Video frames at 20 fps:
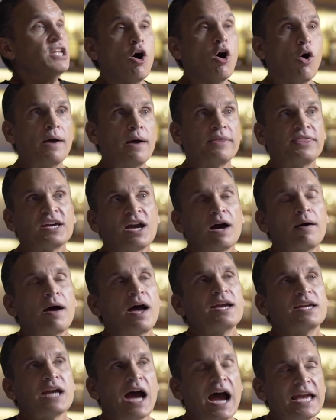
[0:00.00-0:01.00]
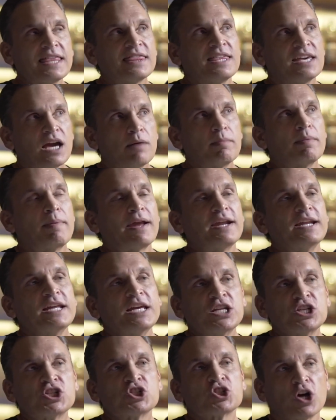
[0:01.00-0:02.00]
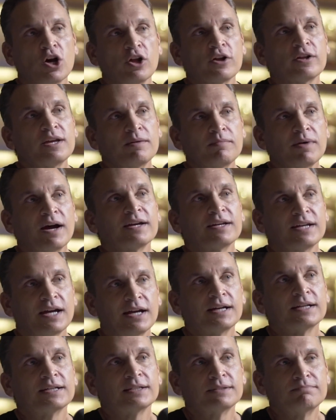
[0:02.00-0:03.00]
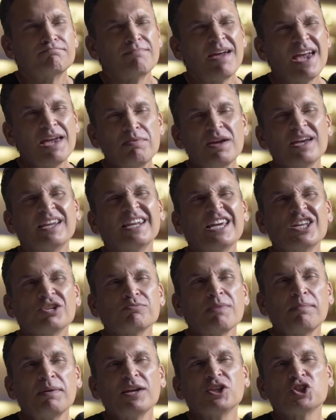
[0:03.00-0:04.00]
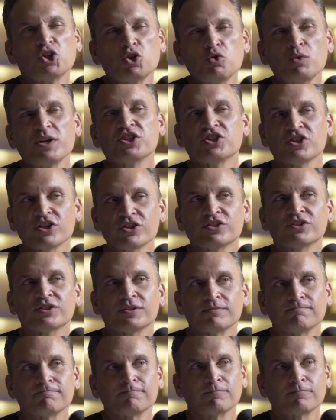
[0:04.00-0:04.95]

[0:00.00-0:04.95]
No, I think I, I, think I'm about an inch taller than him. I, Got him on an maybe inch. an maybe two inches.